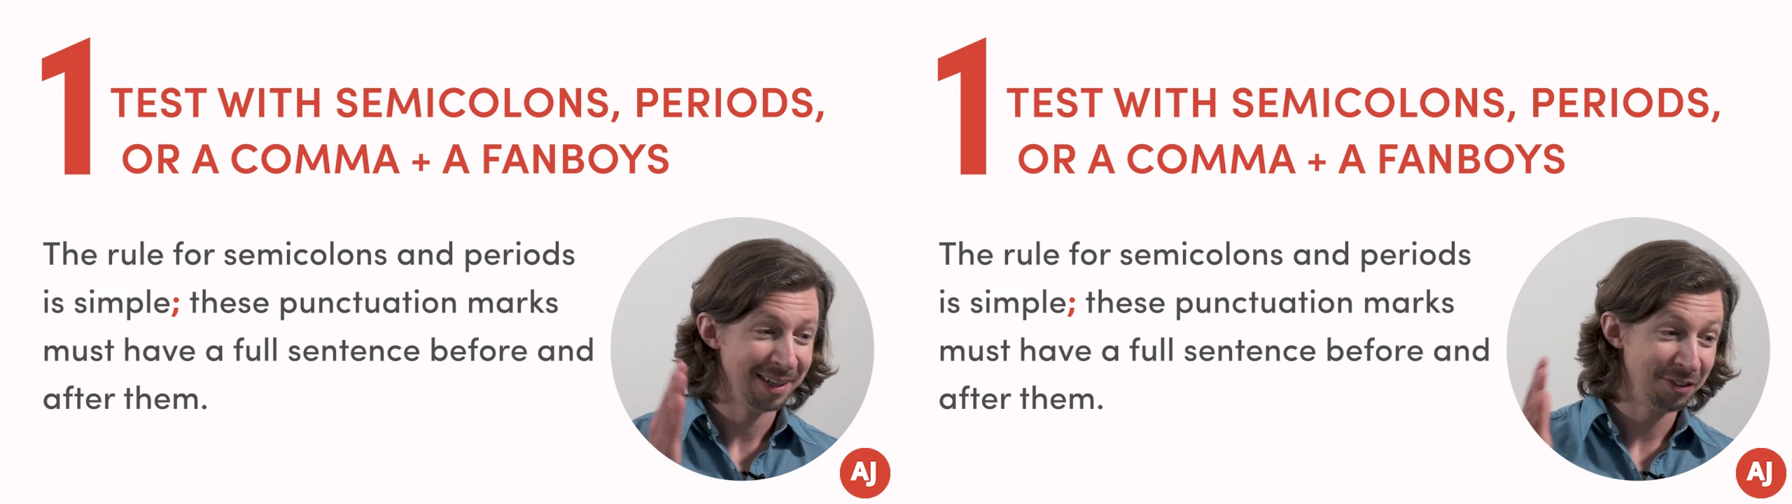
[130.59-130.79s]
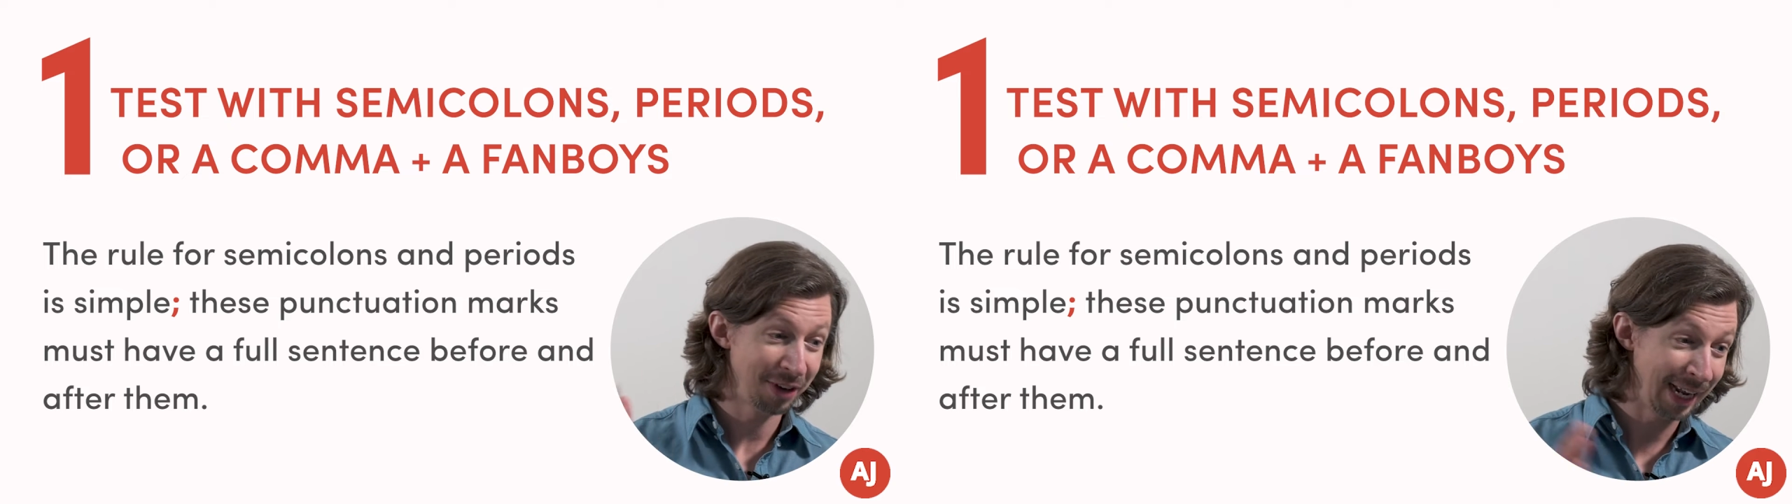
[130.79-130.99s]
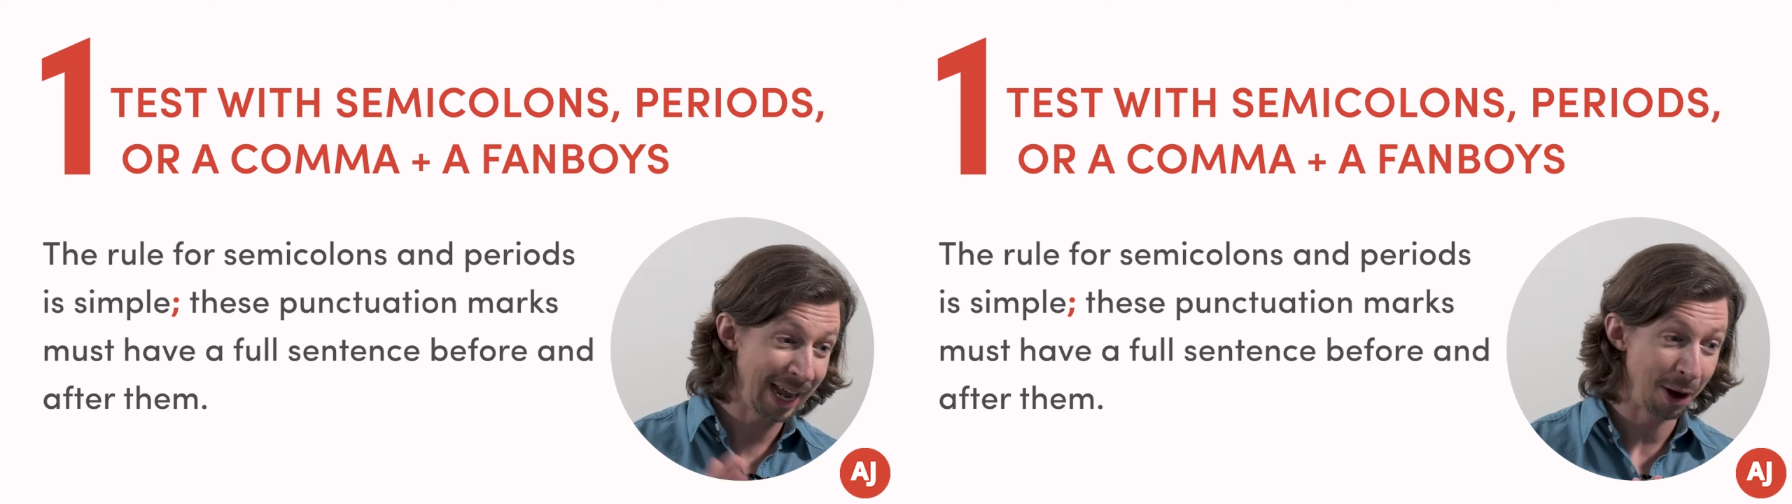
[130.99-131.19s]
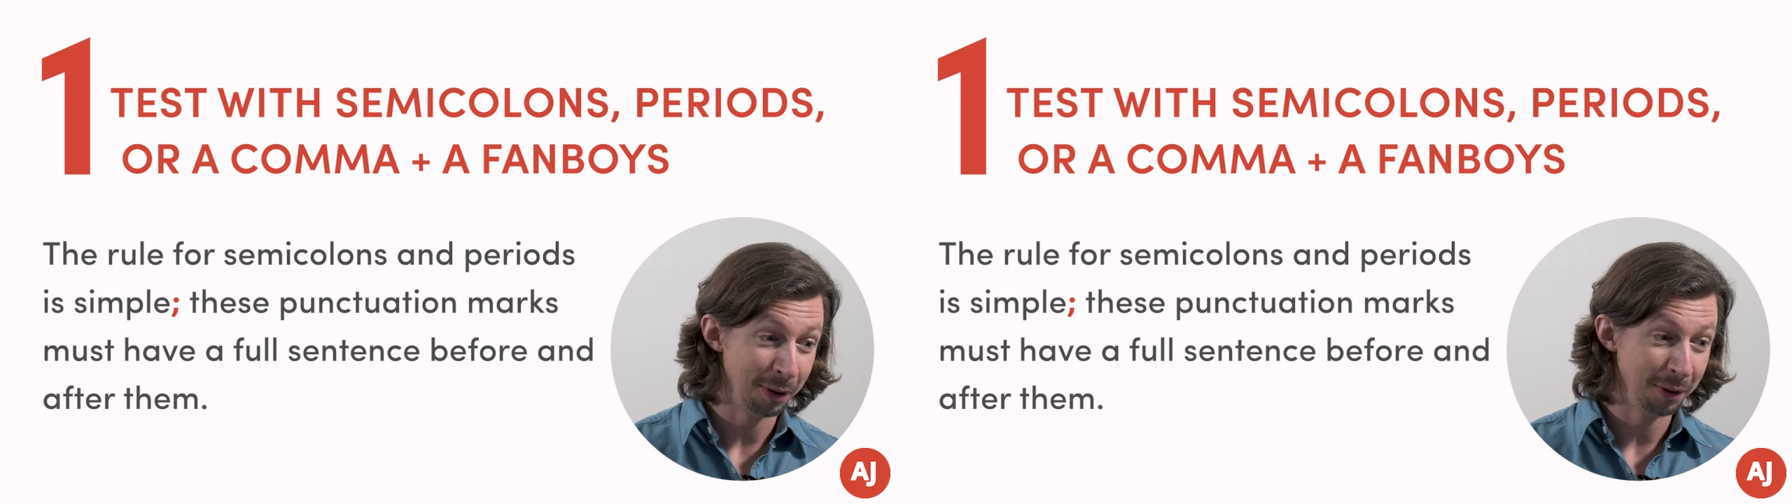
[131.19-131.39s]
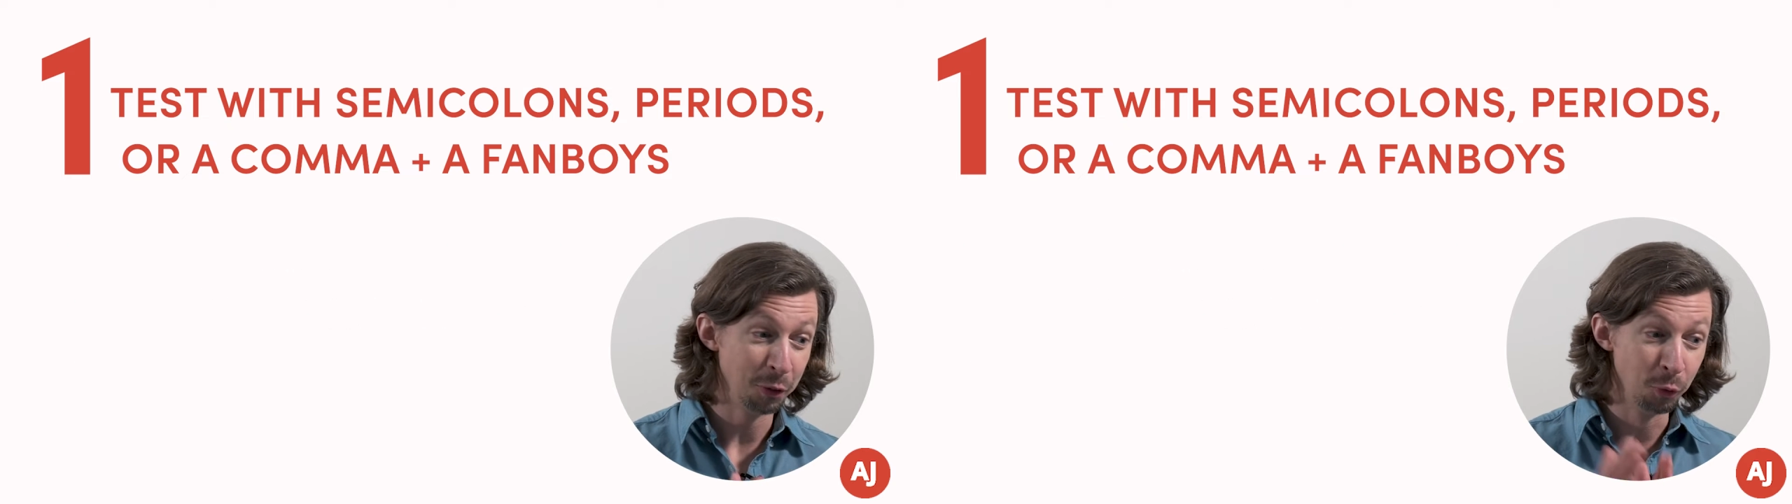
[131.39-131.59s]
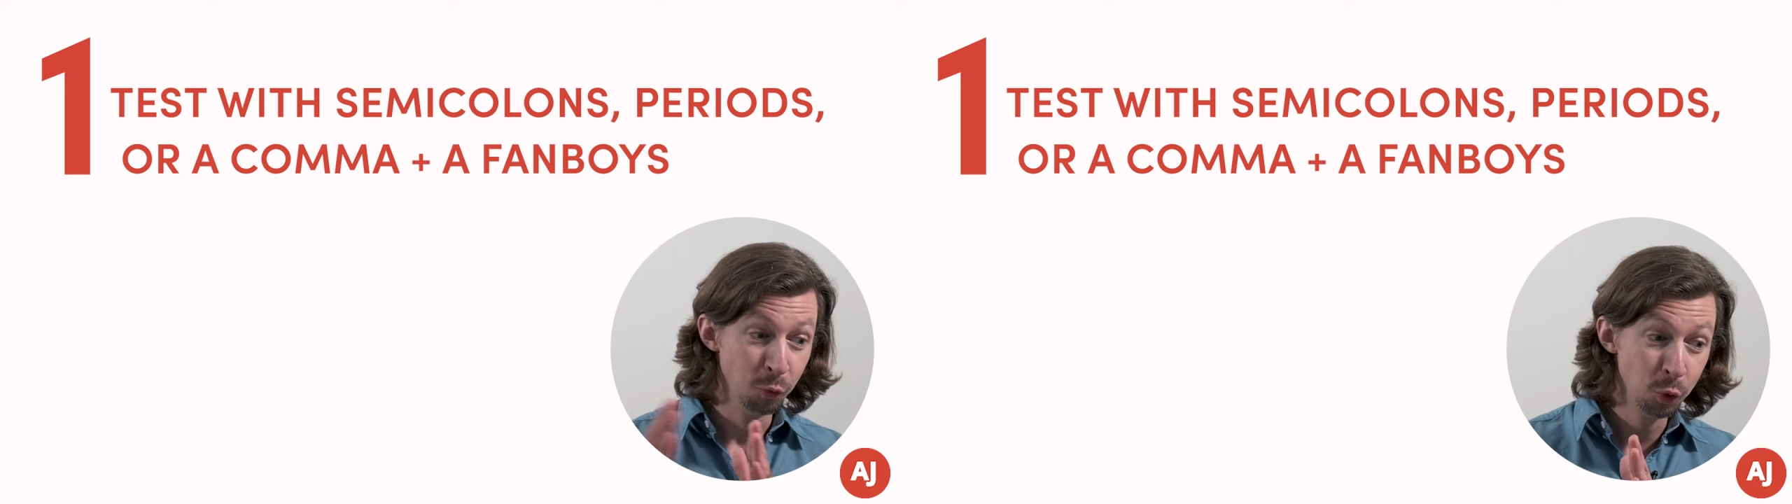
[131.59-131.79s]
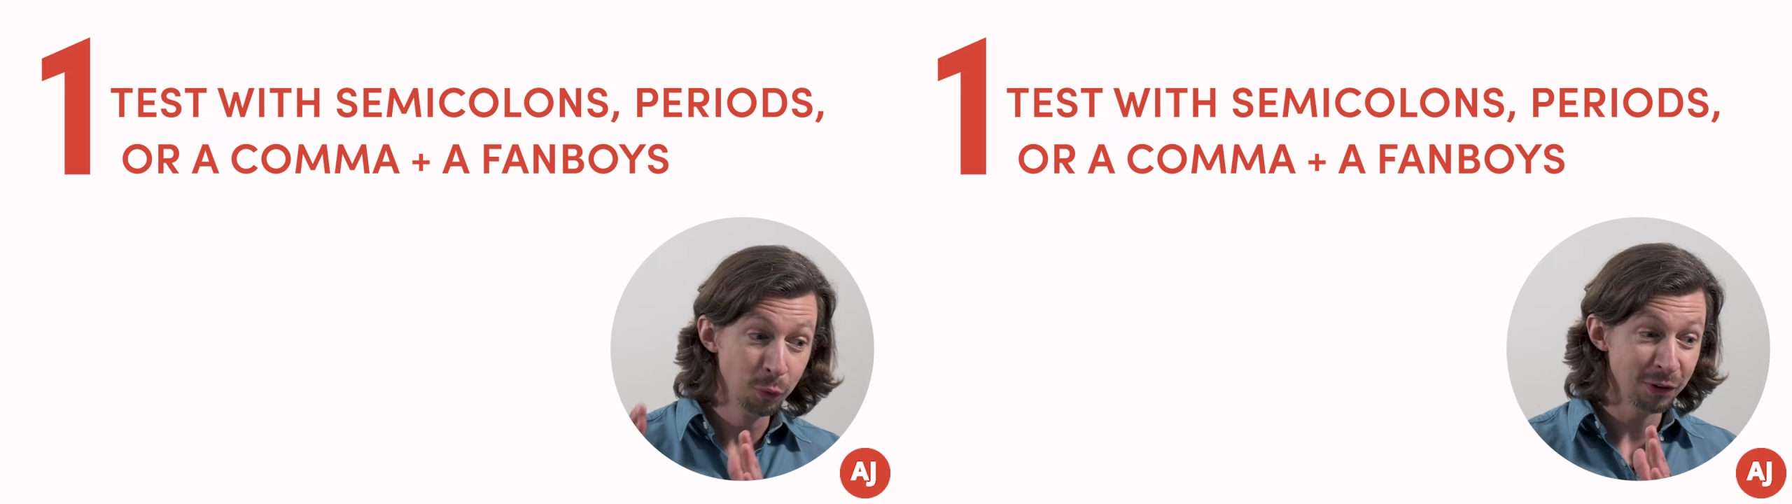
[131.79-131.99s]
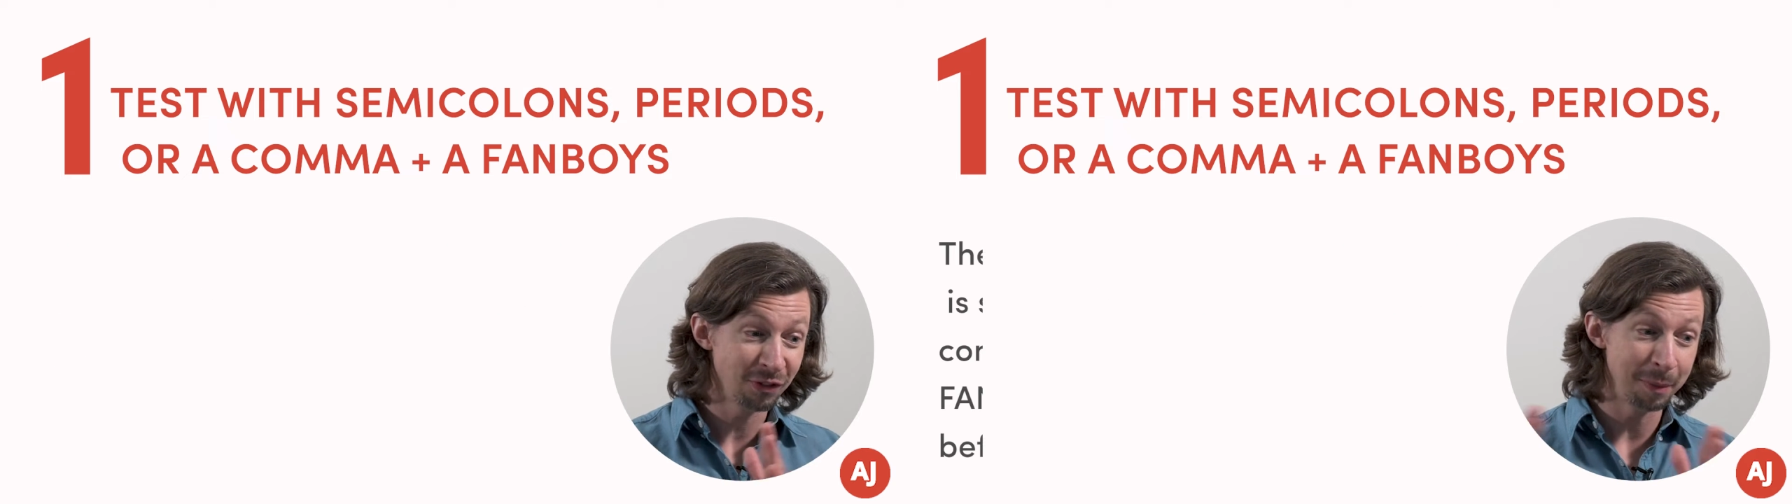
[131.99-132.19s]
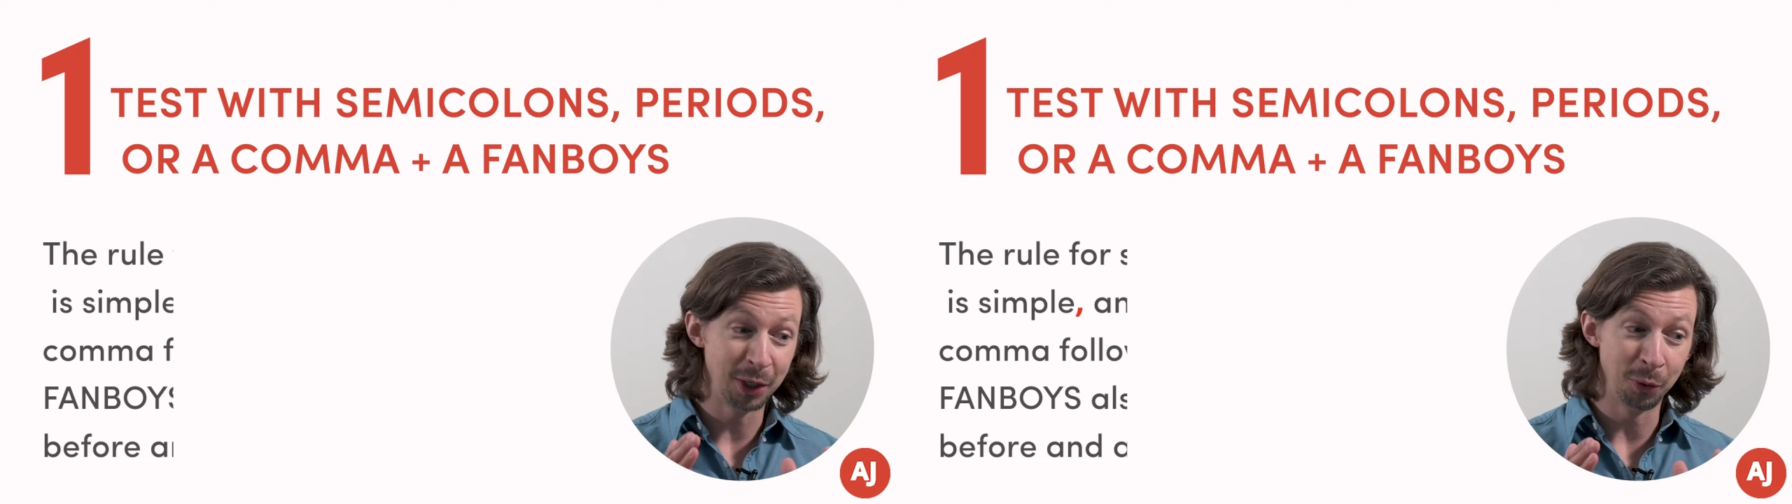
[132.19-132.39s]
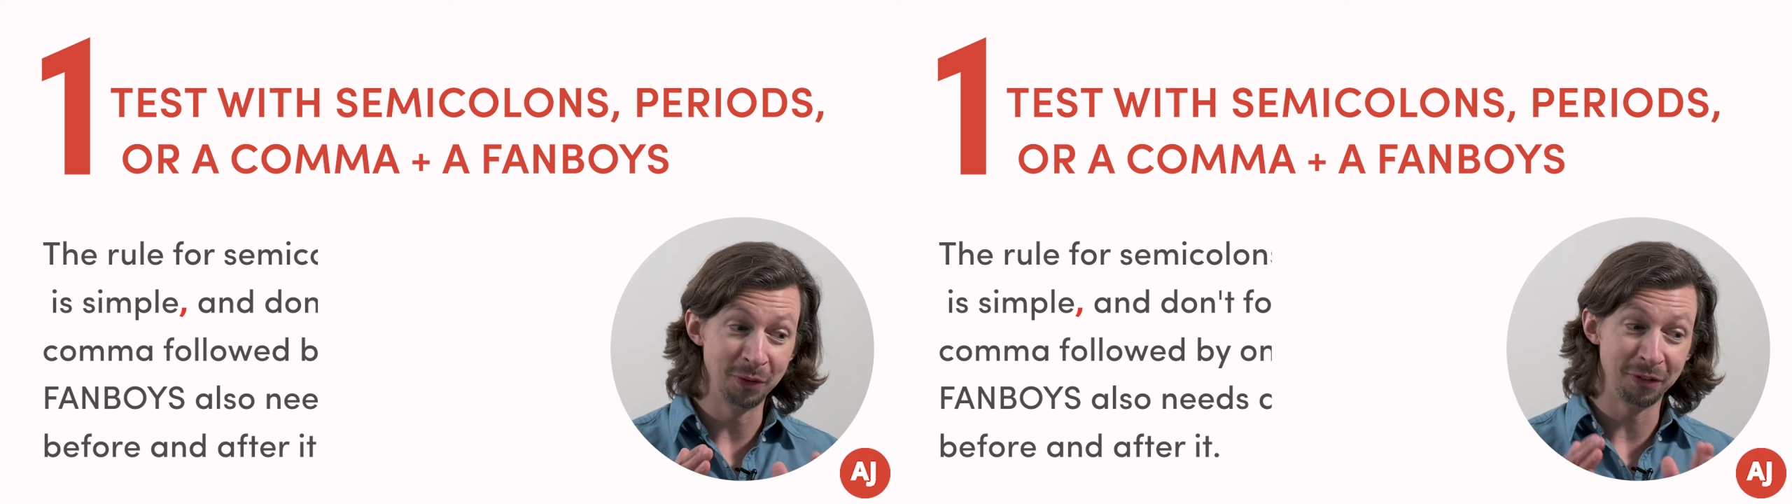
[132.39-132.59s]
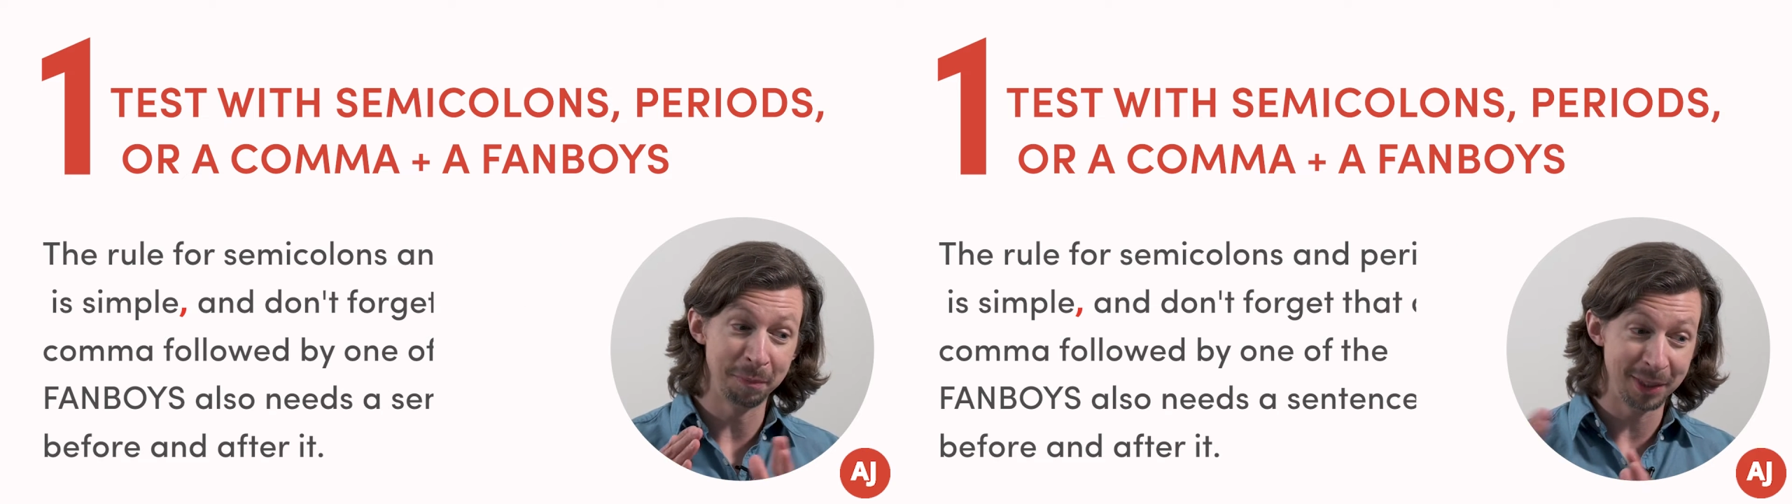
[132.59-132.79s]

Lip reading: Check it out. The rule for semicolons and